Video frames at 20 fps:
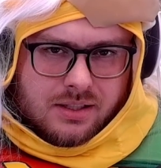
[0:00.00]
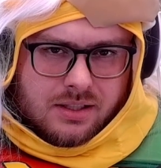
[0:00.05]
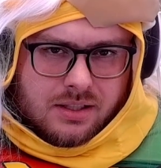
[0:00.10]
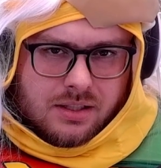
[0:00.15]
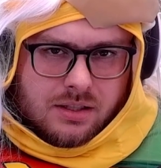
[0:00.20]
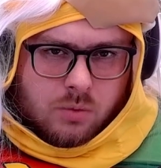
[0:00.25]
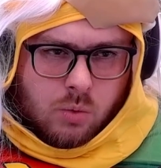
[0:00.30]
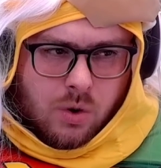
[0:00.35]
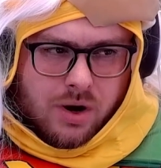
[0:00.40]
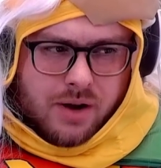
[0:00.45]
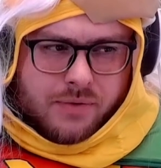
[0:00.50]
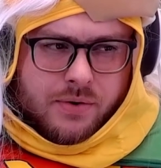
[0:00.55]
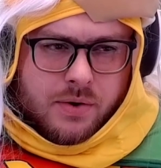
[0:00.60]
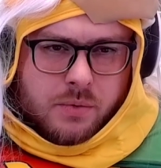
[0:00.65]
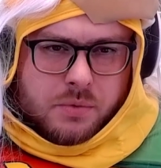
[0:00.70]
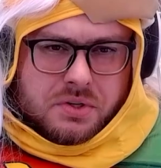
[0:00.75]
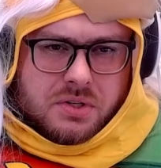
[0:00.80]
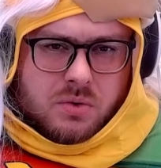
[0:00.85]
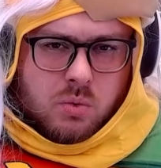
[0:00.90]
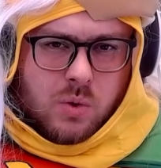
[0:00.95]
What if it
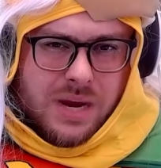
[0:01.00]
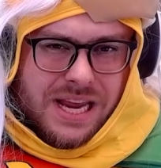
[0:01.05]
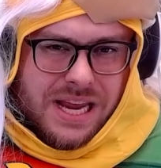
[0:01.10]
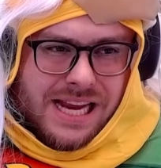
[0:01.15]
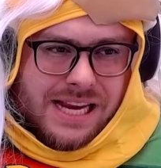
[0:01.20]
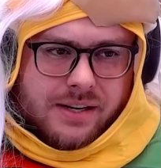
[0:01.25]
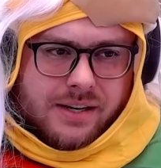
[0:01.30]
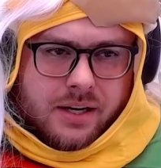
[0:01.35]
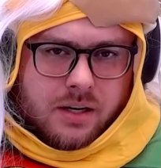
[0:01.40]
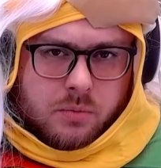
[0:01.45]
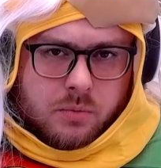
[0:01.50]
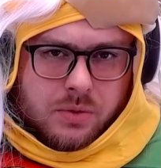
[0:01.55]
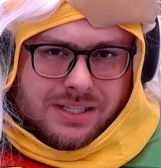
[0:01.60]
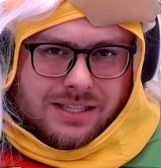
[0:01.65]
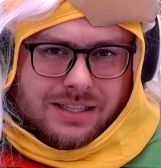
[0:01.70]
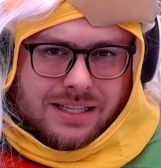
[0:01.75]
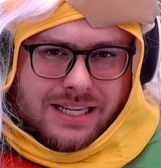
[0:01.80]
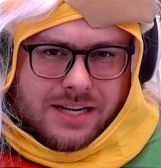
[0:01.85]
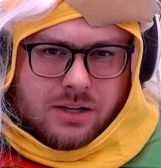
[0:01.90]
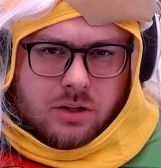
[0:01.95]
was weed and it was
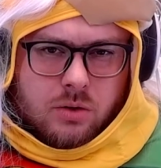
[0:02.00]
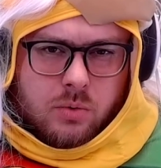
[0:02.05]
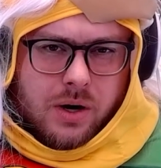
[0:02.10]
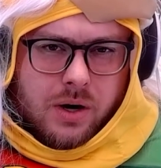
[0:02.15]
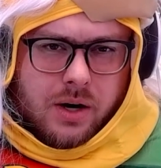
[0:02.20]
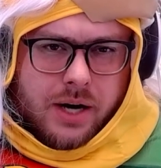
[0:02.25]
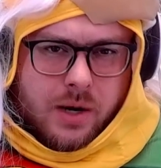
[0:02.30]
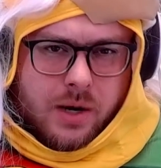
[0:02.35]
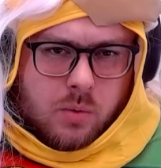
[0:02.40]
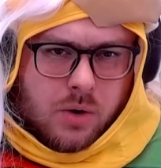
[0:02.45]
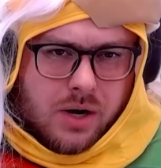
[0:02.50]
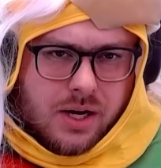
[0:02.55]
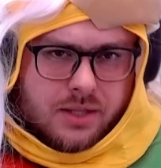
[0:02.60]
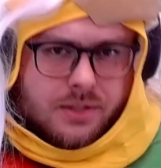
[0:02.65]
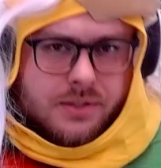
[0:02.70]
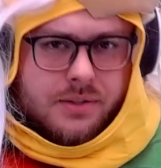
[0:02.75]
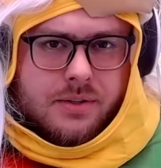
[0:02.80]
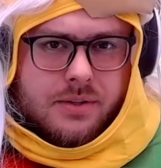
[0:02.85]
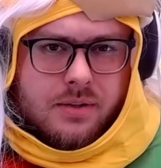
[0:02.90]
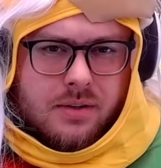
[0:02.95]
legal where he
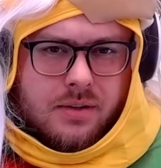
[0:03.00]
was?